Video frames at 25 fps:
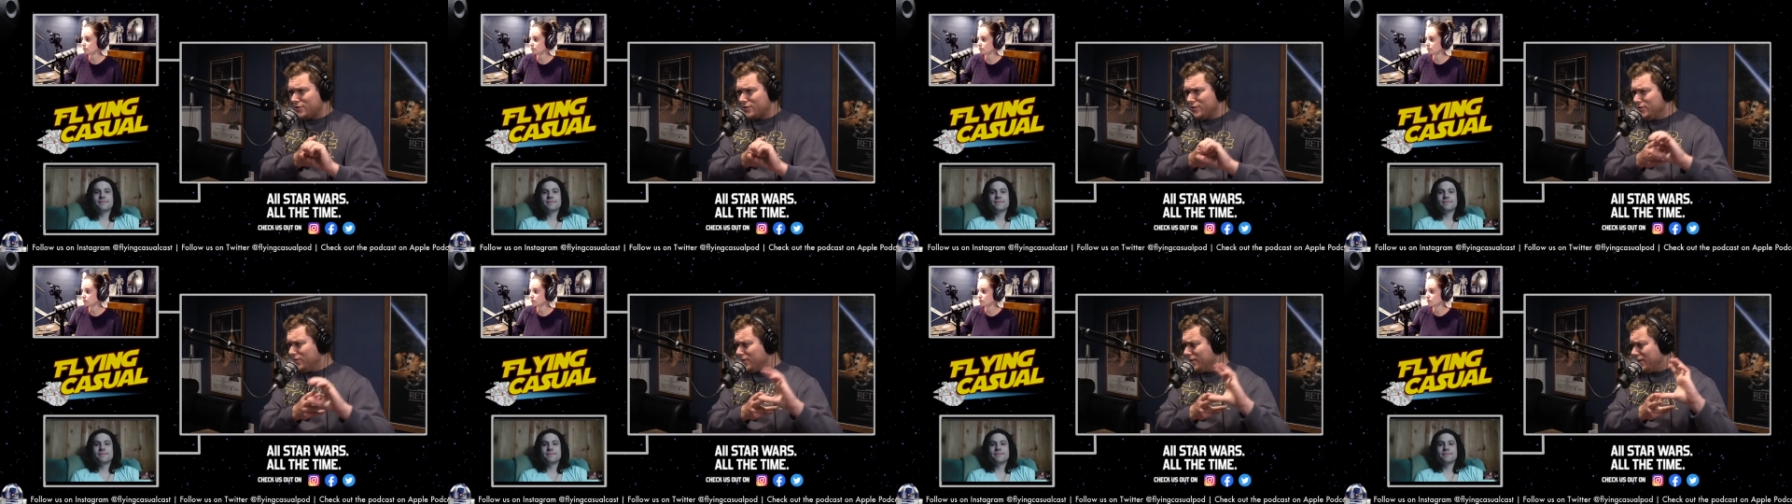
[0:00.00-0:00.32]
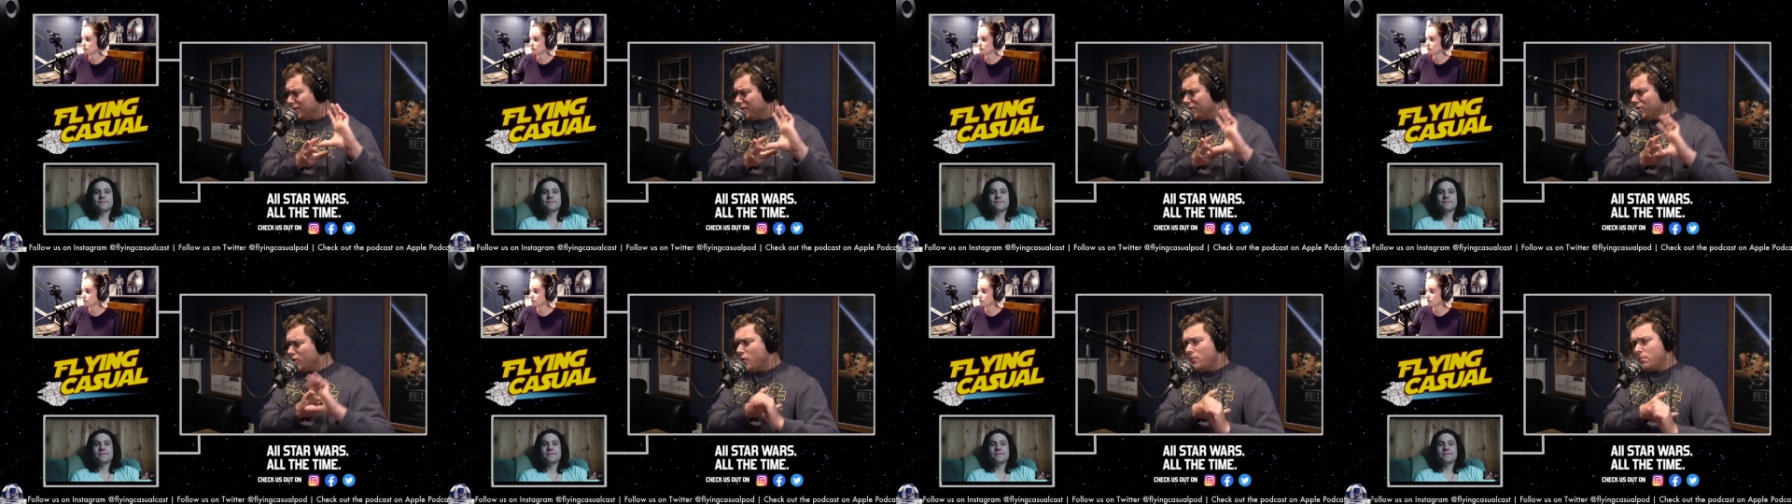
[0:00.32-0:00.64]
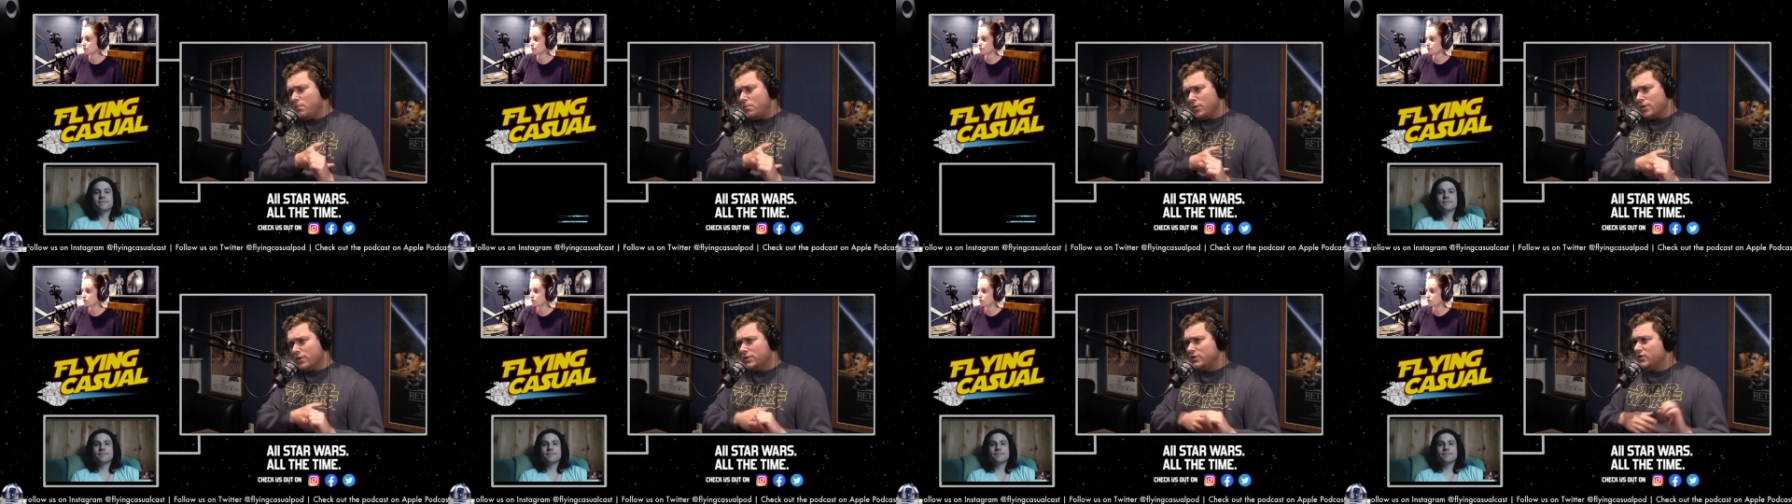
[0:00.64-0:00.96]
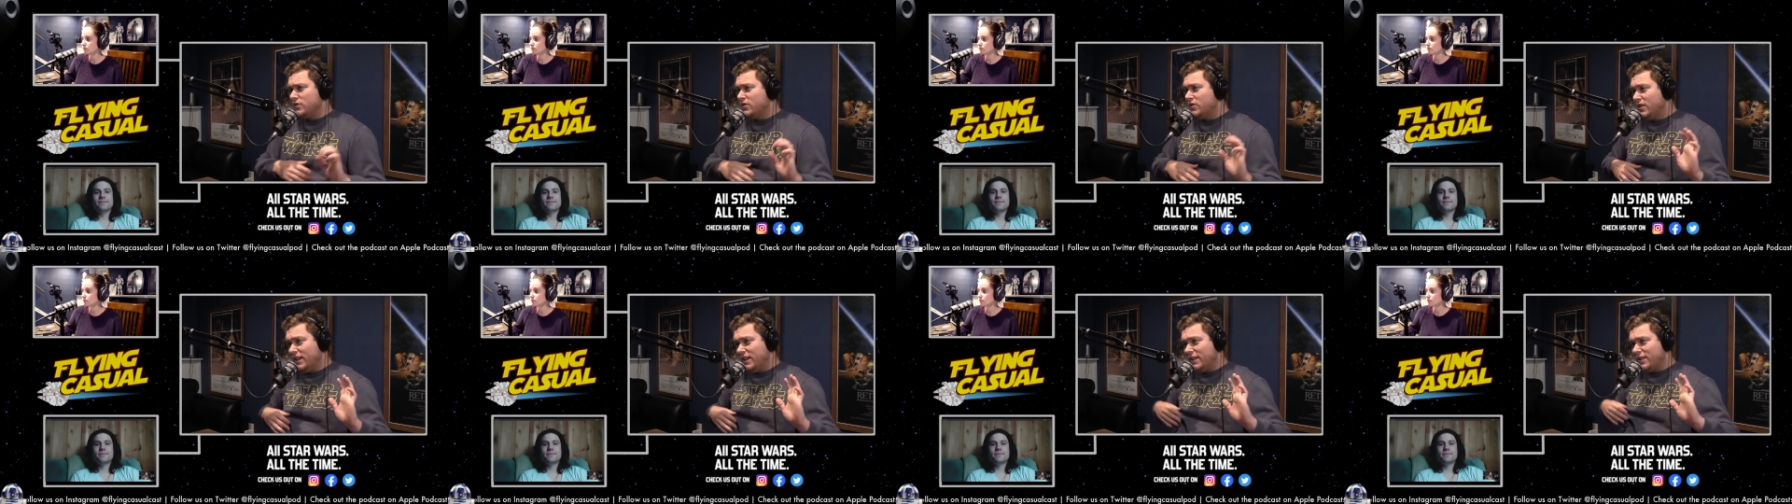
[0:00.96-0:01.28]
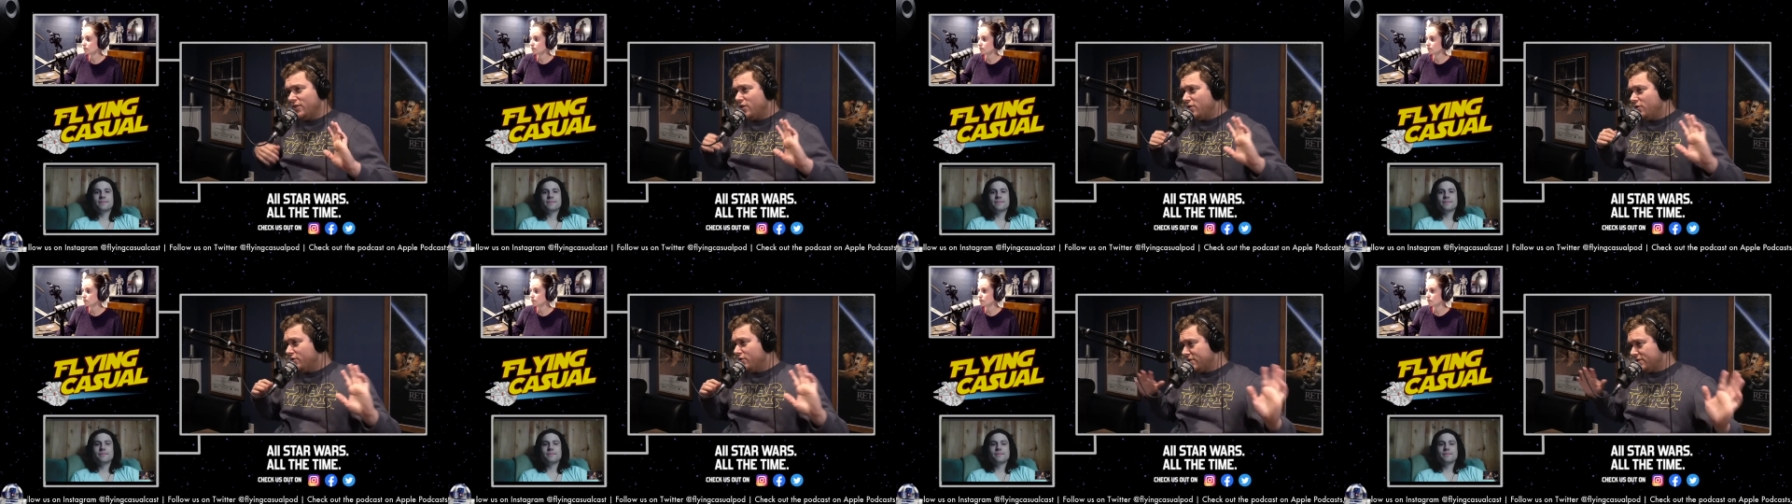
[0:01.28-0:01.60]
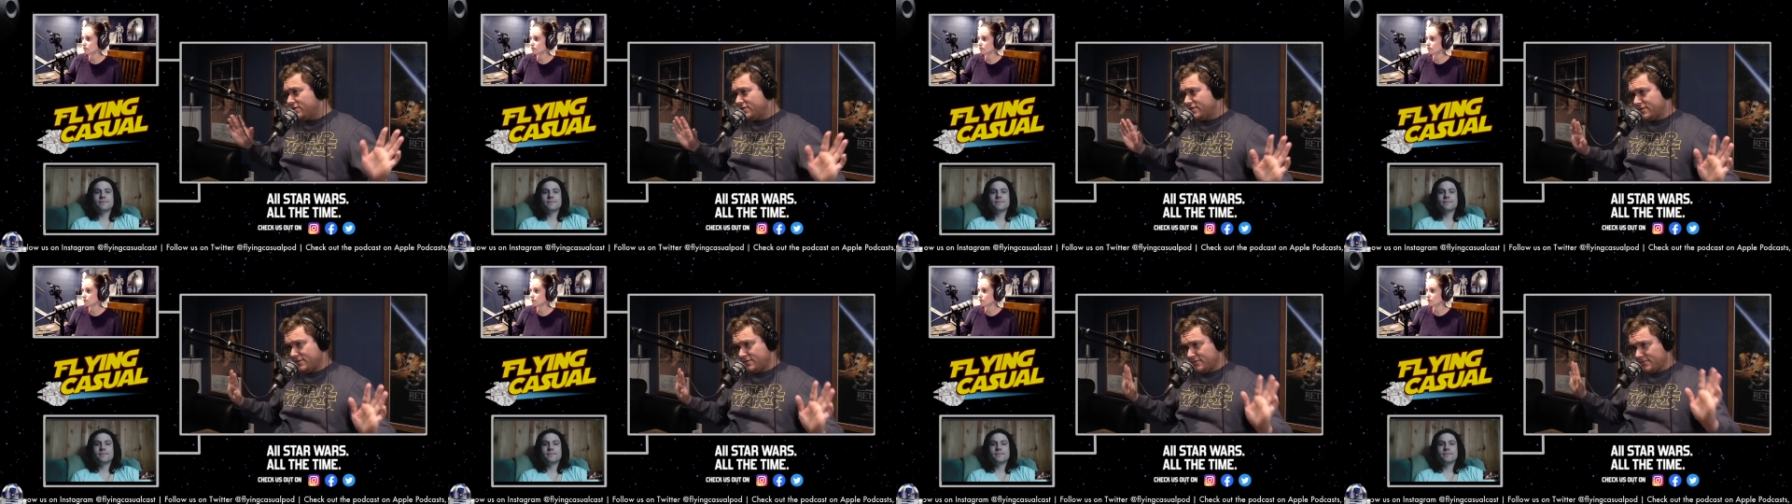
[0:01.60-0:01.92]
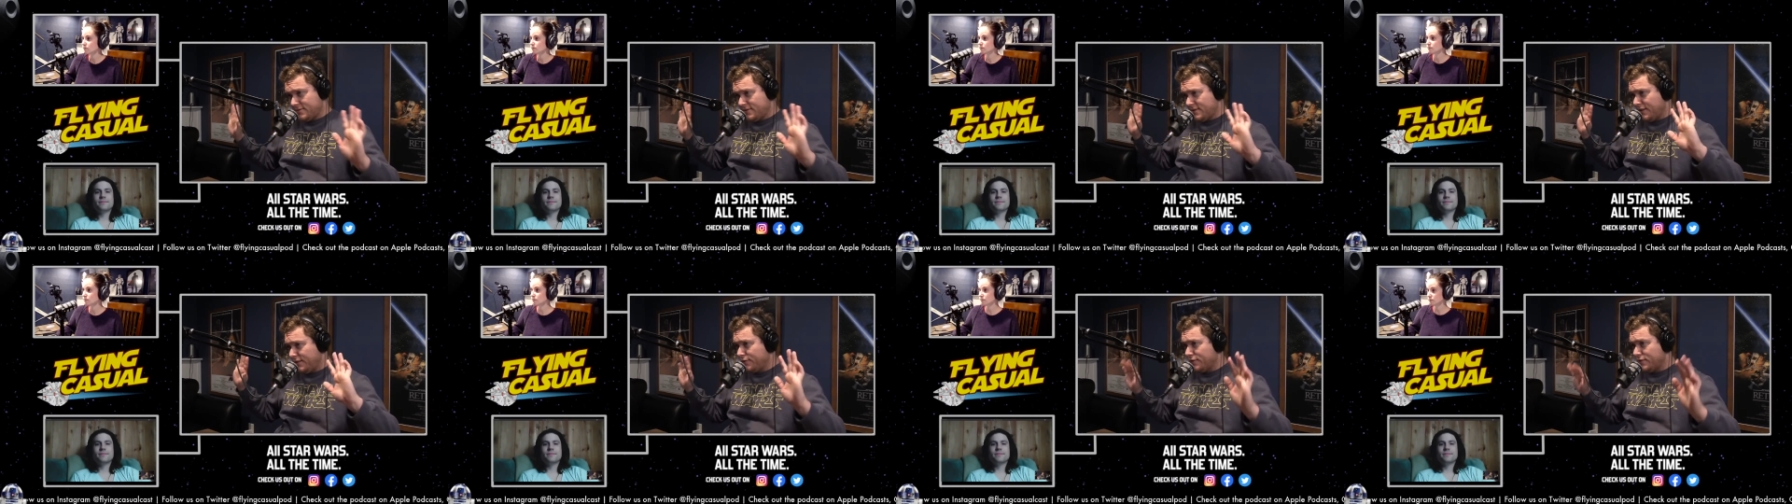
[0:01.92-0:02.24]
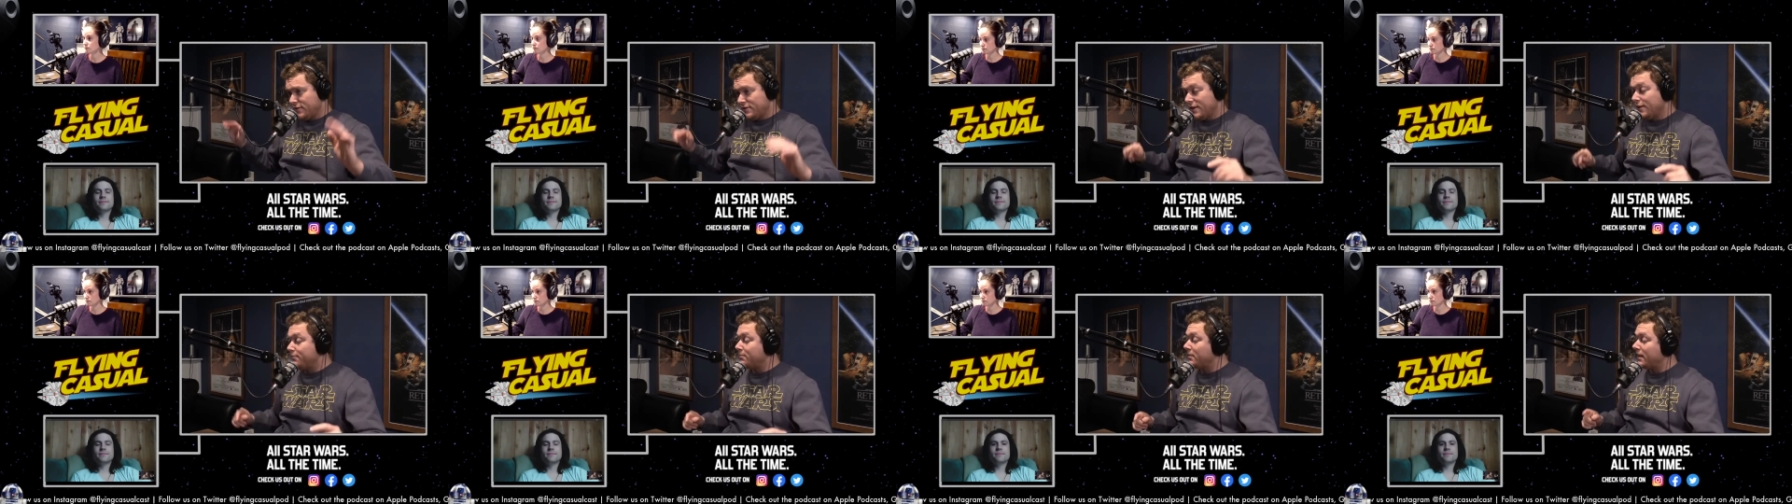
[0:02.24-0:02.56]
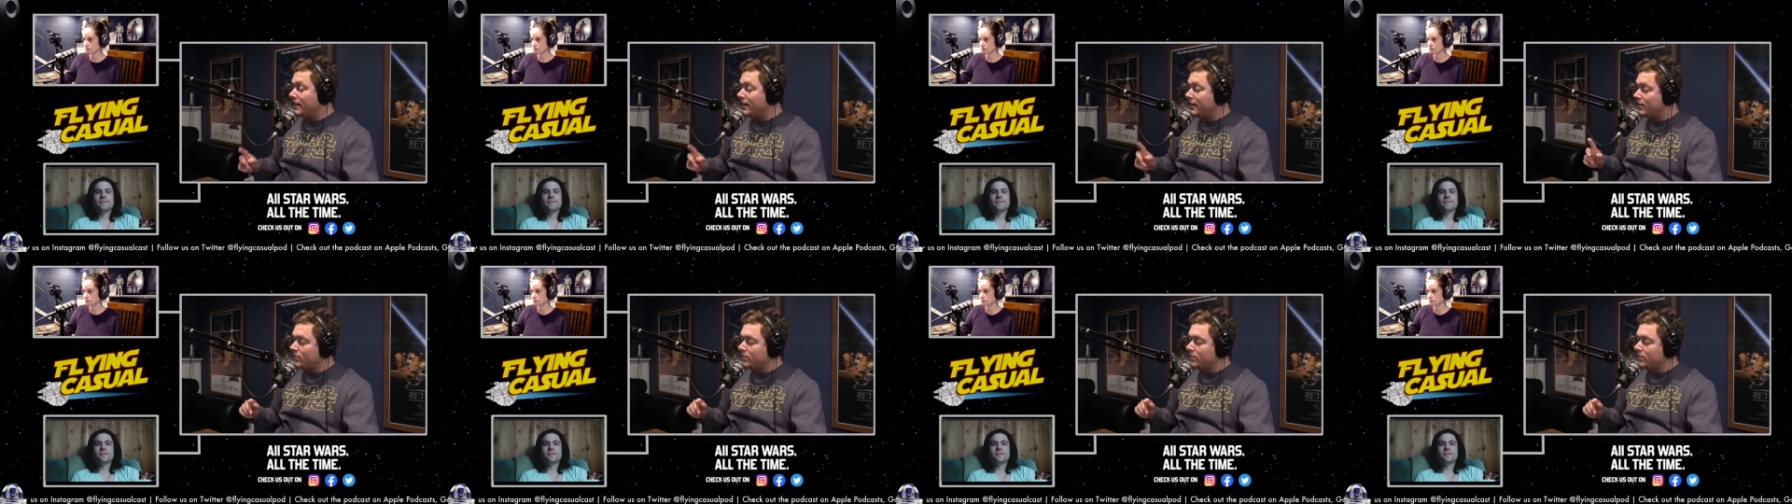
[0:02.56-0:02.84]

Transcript: you can get notebooks, you can get all this different stuff. But I don't